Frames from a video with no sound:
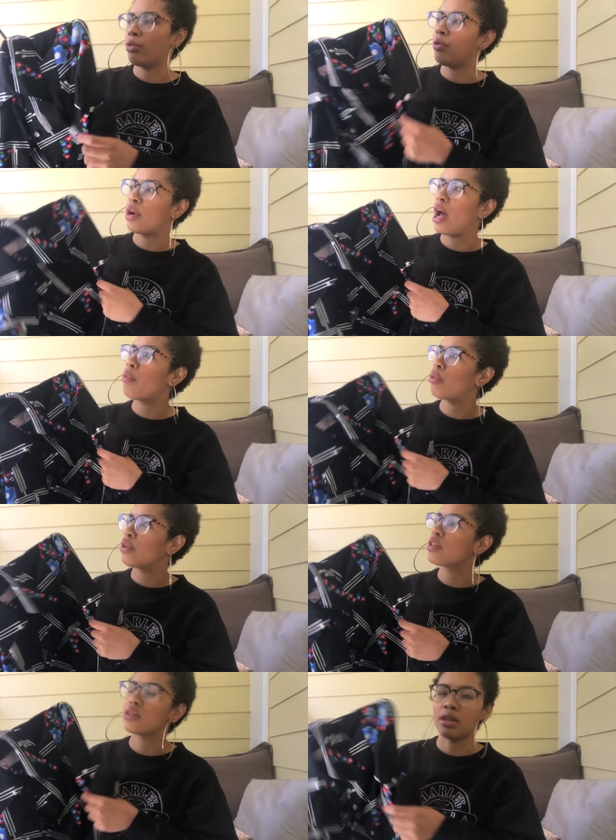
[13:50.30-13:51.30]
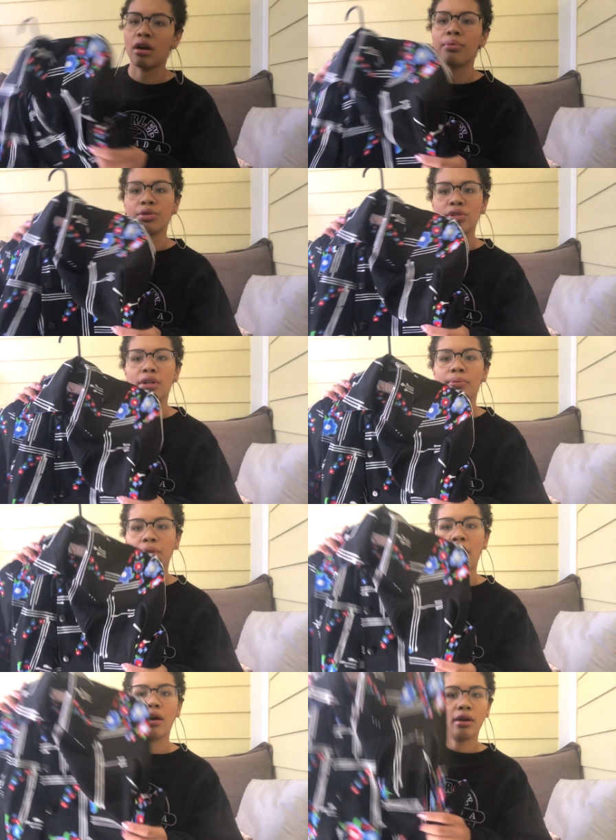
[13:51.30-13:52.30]
What would I wear this to the art museum?
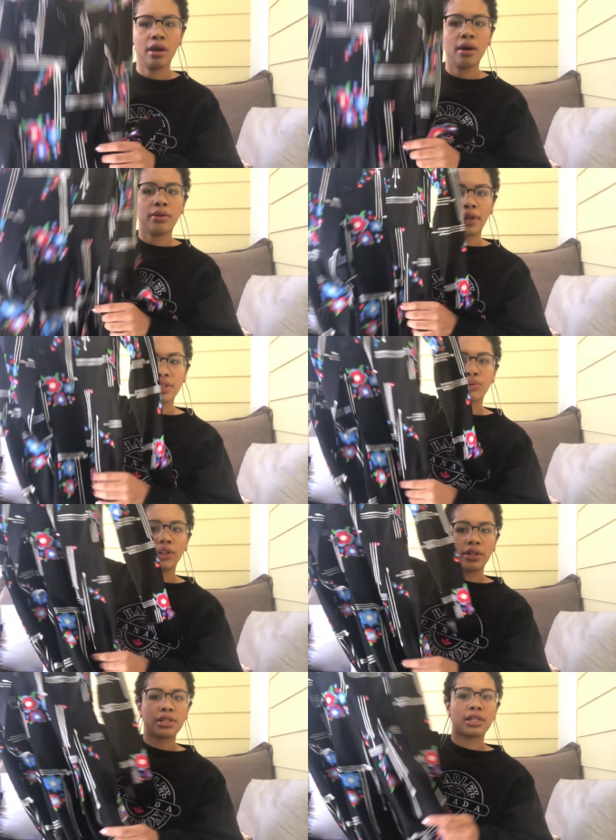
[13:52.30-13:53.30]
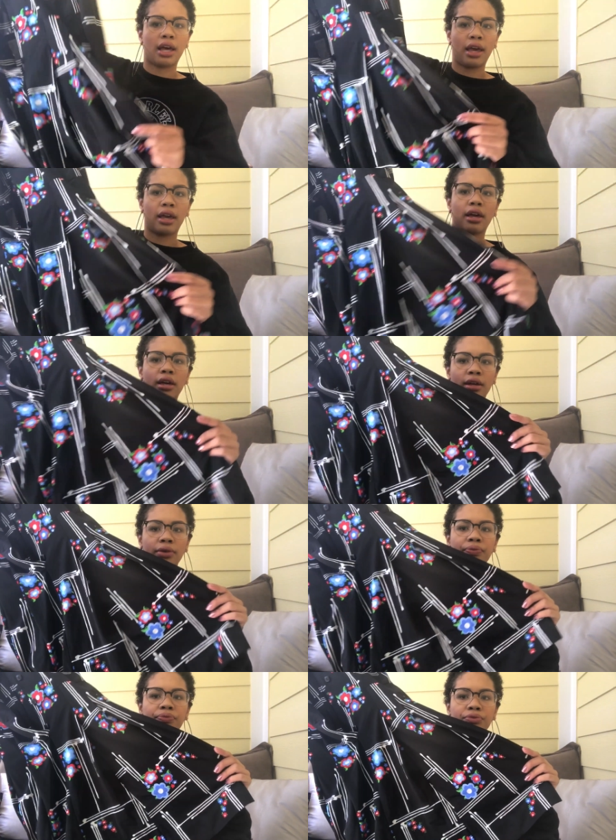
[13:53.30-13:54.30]
Yeah, that's what it looks like.
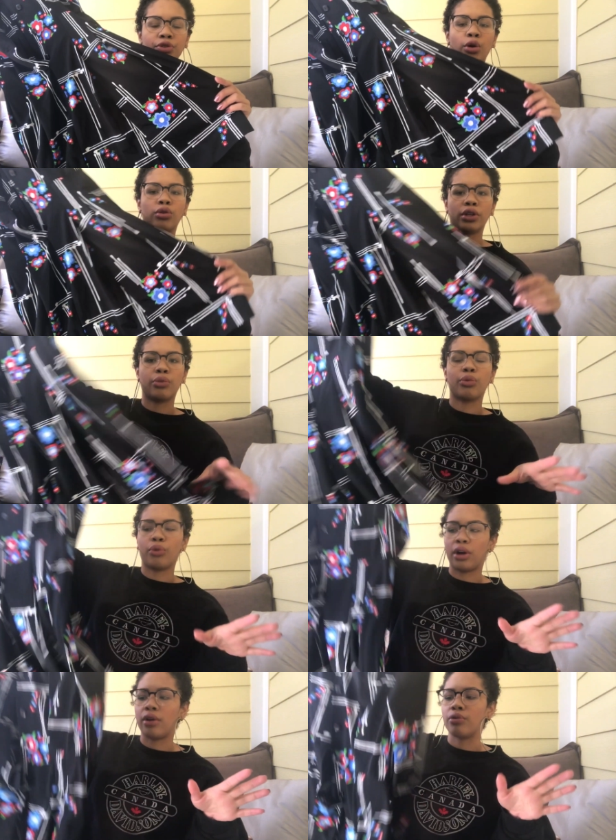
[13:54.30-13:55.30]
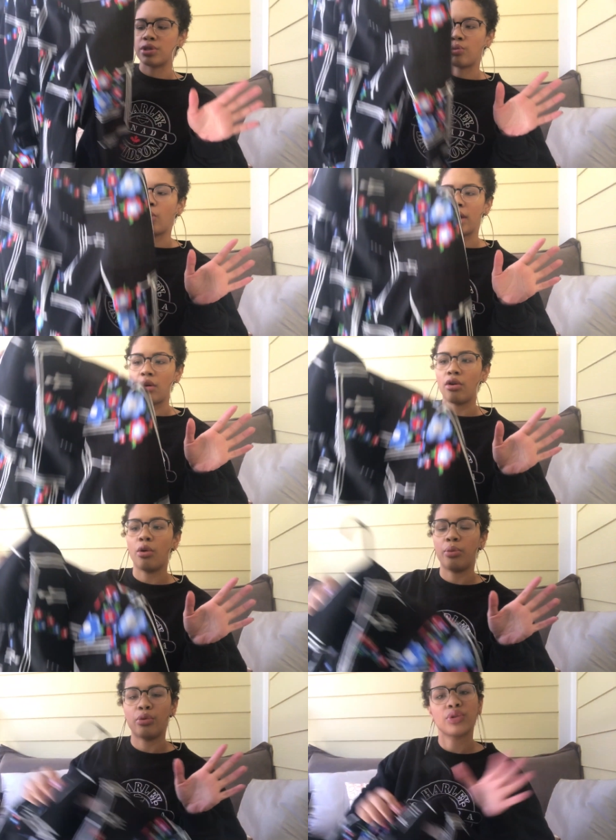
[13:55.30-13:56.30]
Totally would wear it with some white
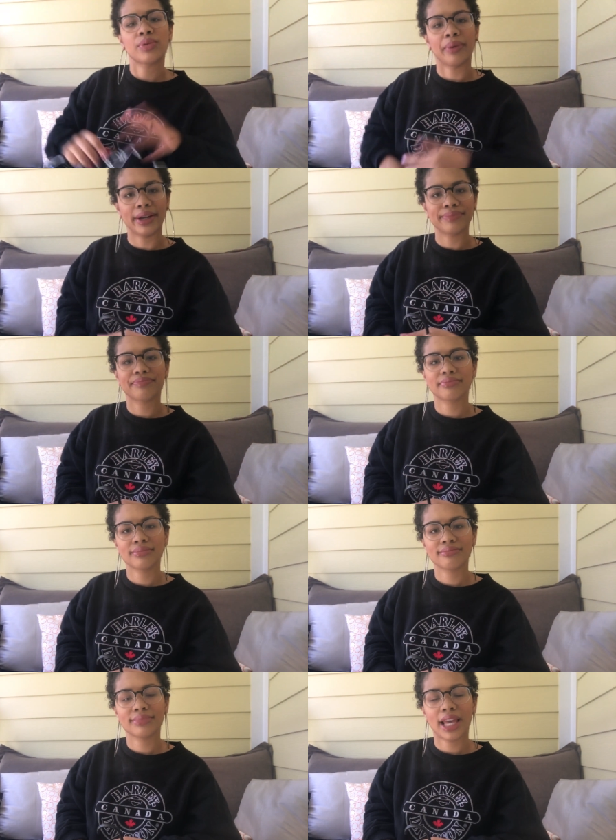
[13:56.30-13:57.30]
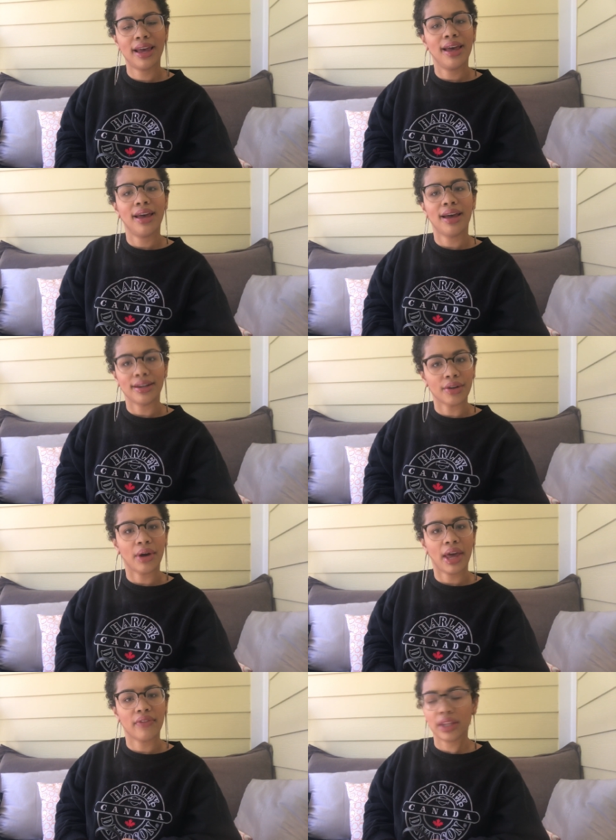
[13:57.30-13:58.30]
go-go boots, but I
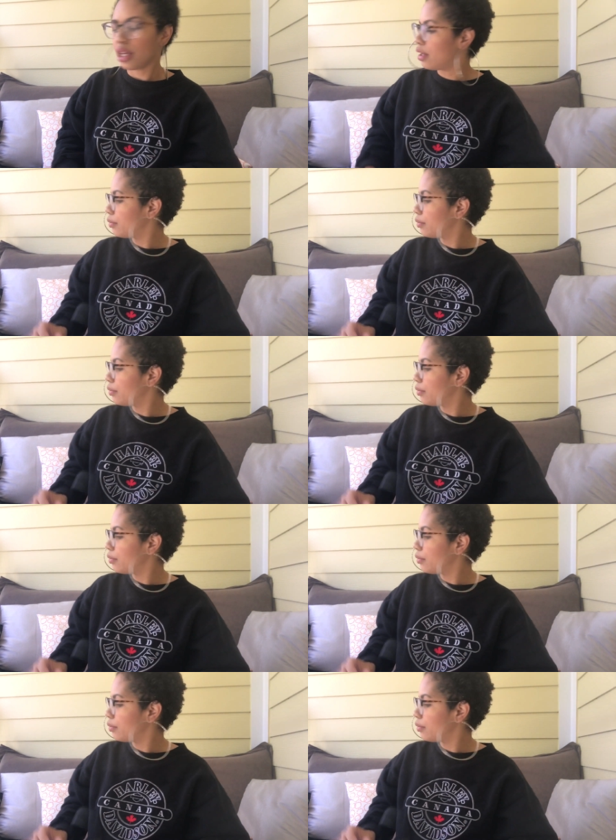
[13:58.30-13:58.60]
don't have any.